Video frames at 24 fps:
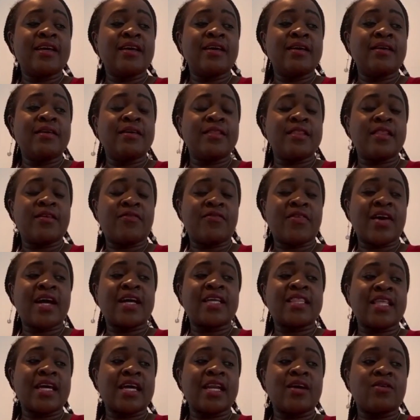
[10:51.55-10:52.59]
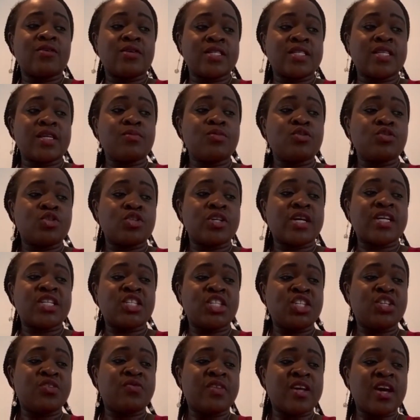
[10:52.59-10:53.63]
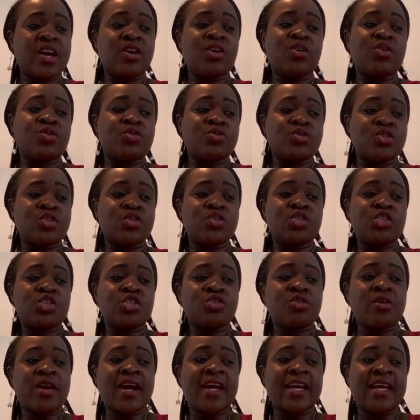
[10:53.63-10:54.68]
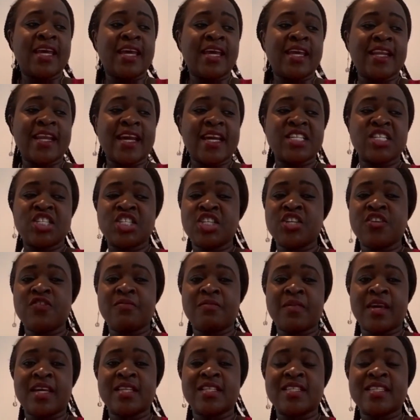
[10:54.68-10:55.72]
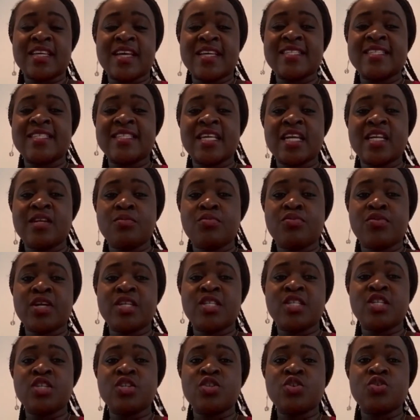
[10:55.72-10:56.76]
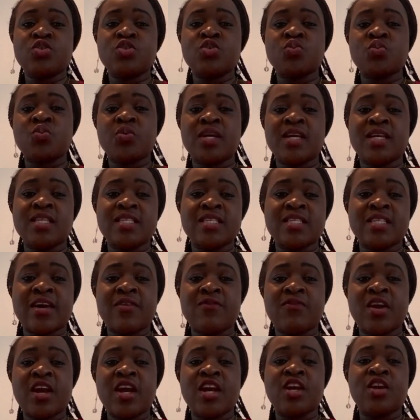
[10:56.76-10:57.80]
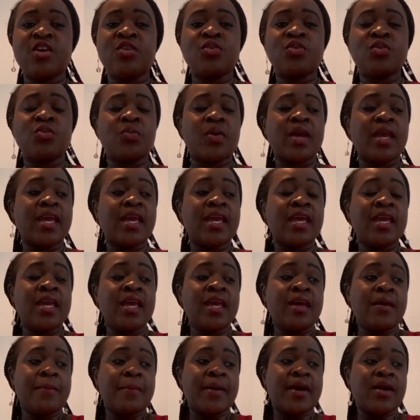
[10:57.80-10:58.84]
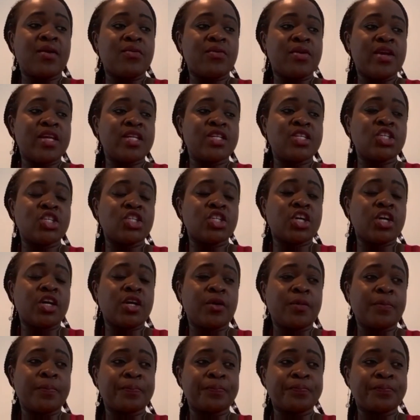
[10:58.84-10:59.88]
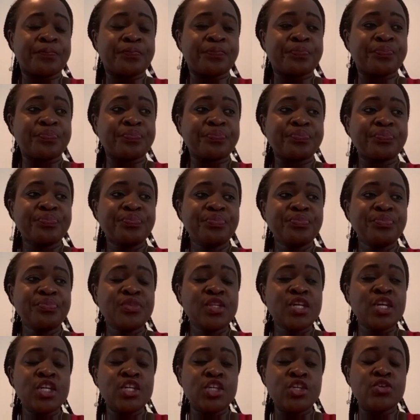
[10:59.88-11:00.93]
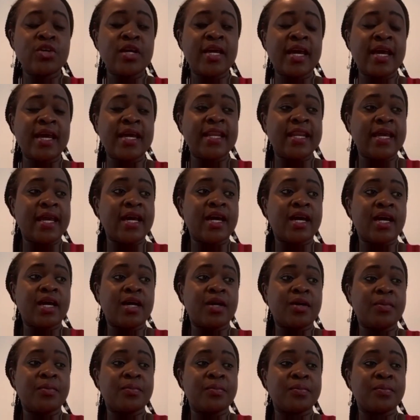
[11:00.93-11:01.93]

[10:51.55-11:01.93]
the fact that I was able to achieve that goal. So, tracking achievements and celebrating those wins are a very good way by which um, you can um,